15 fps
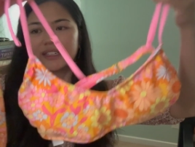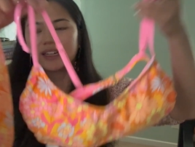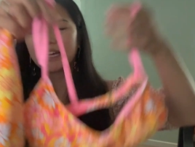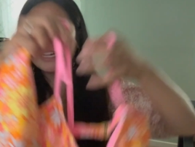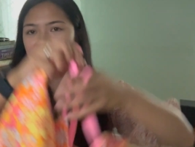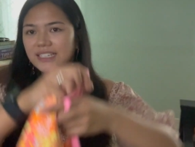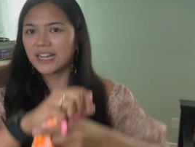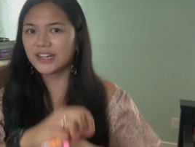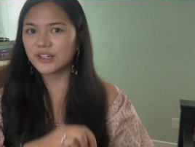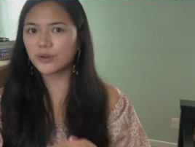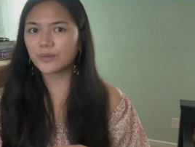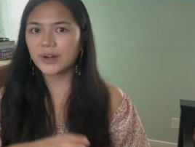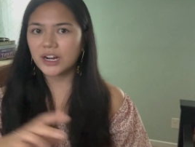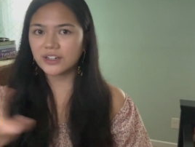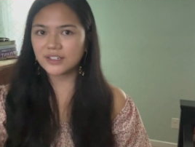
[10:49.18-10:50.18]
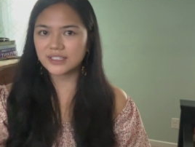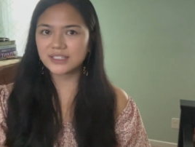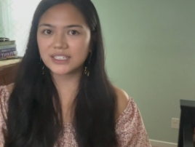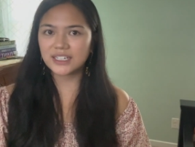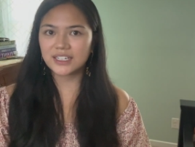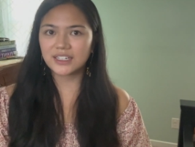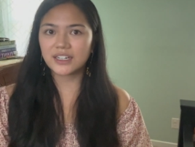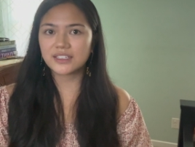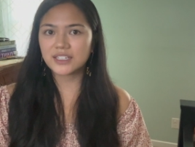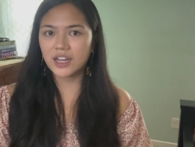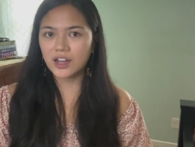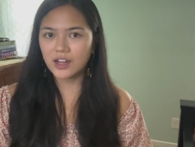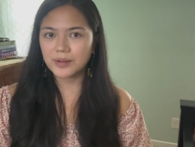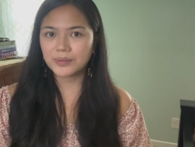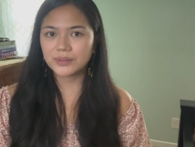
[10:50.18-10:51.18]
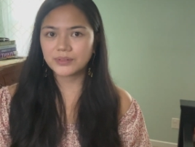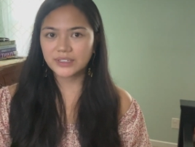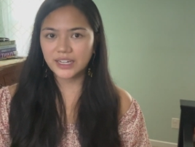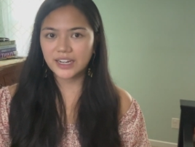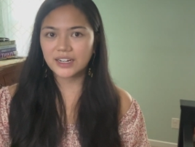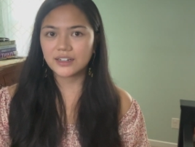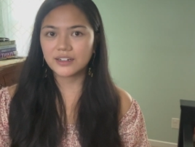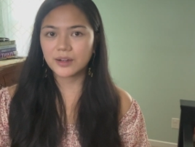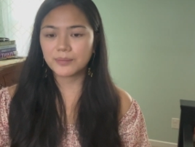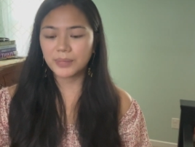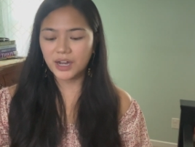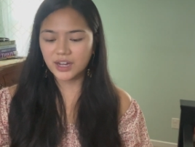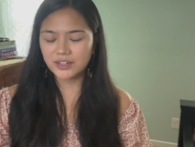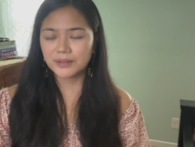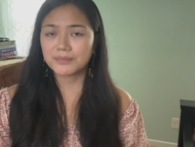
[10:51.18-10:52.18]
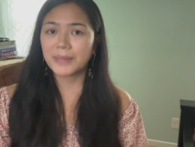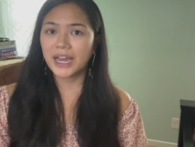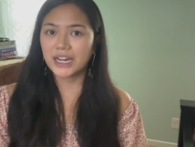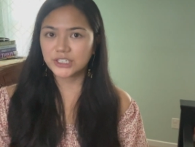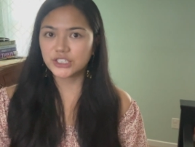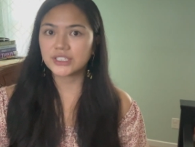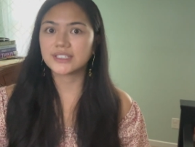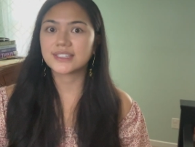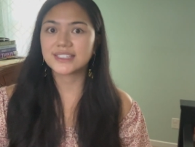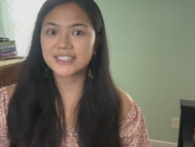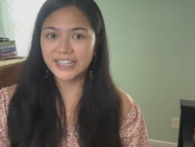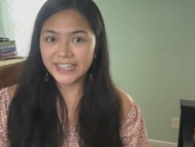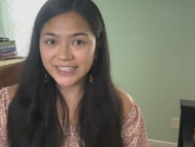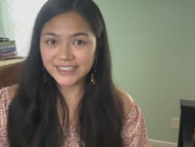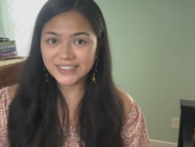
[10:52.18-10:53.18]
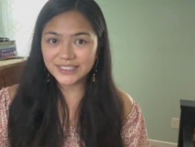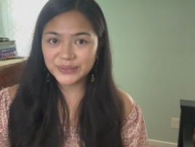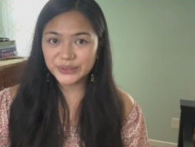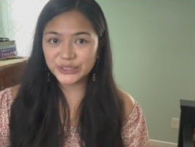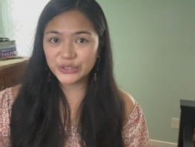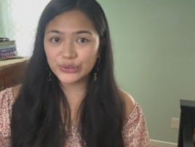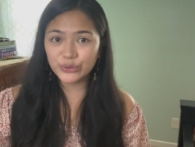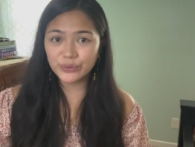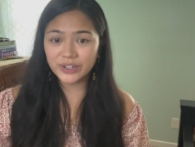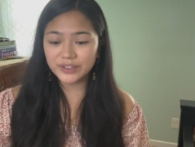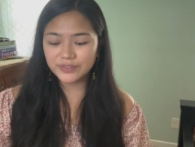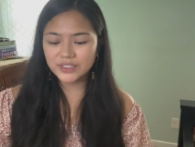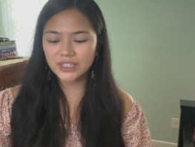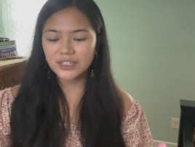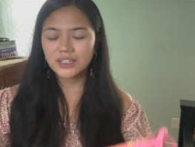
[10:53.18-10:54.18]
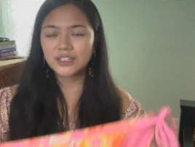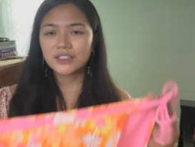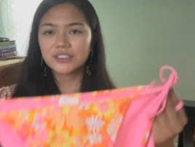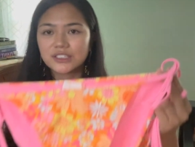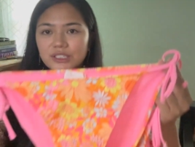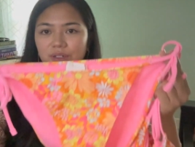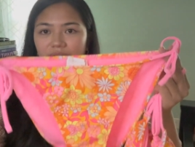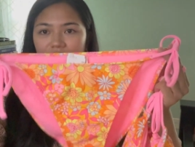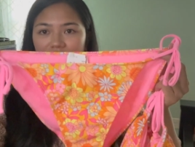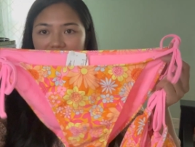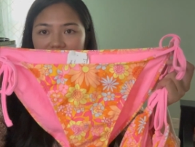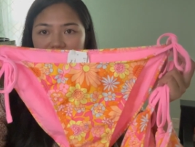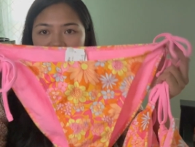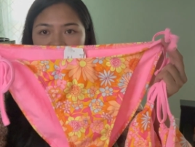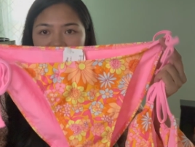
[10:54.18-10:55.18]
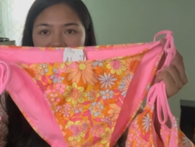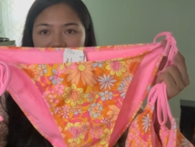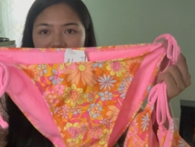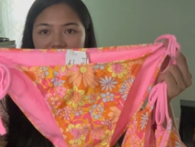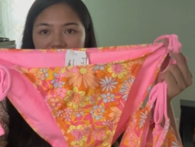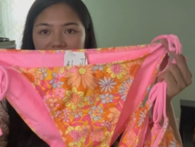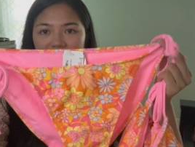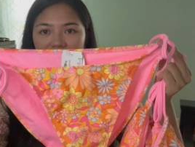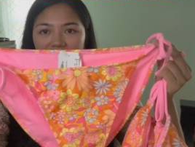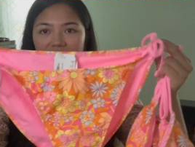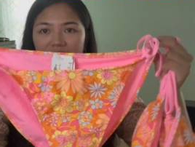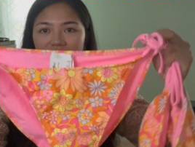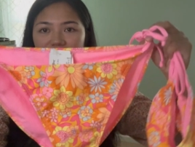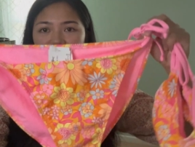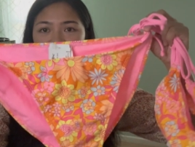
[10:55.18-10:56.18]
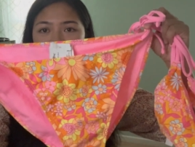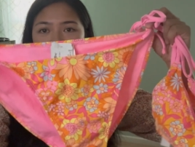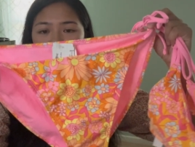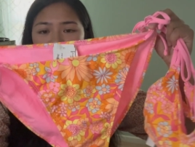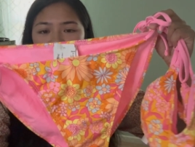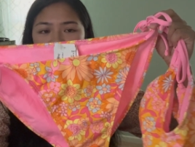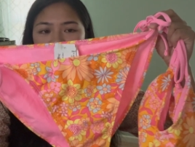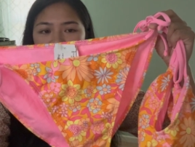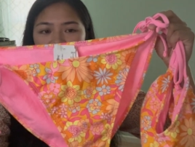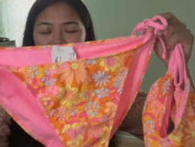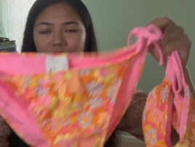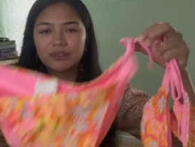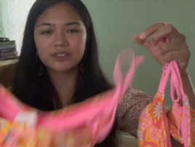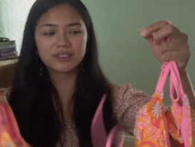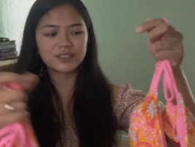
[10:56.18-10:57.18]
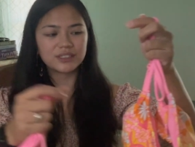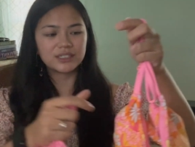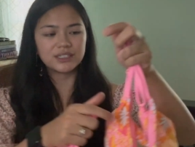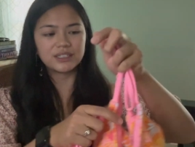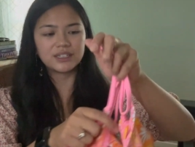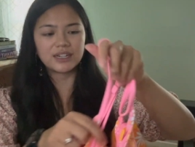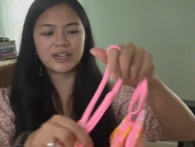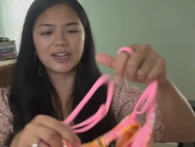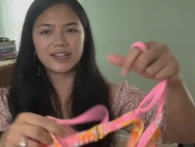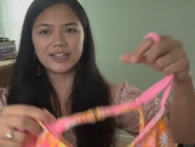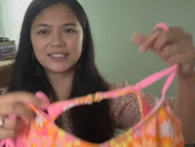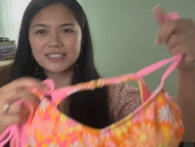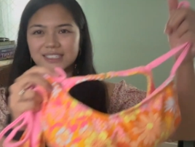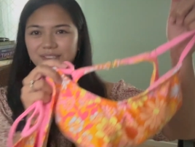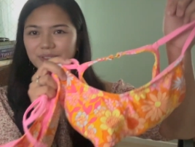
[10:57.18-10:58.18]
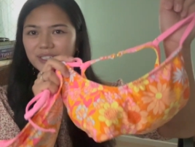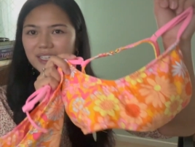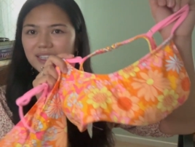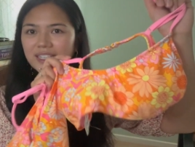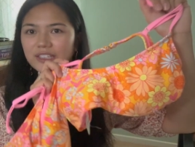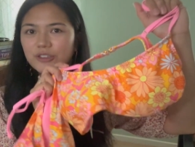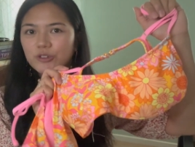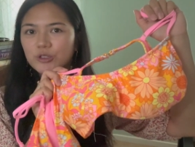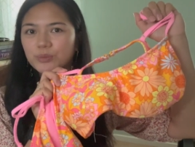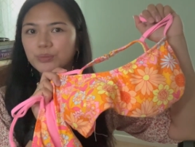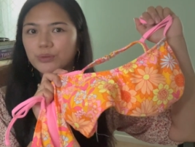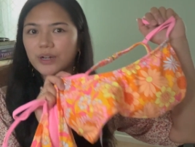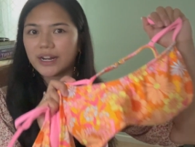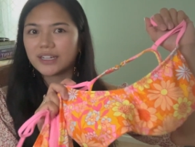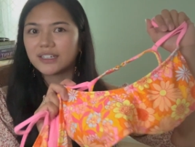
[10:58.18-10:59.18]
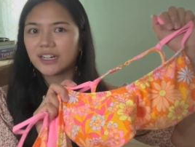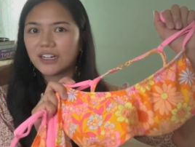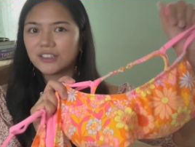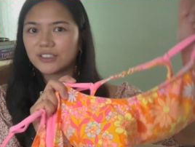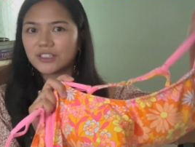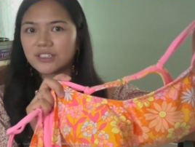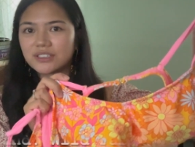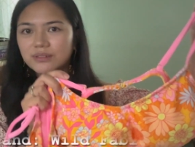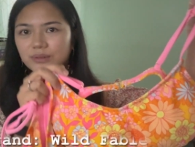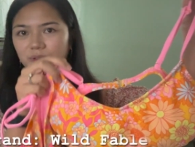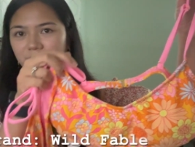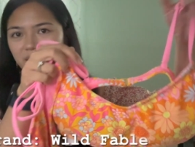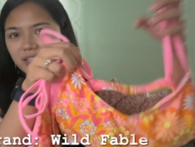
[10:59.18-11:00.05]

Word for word: it's kind of rare to see a top and a bottom matching set when you thrift. So I found these, I think it's so cute. I just really like those bright colors with my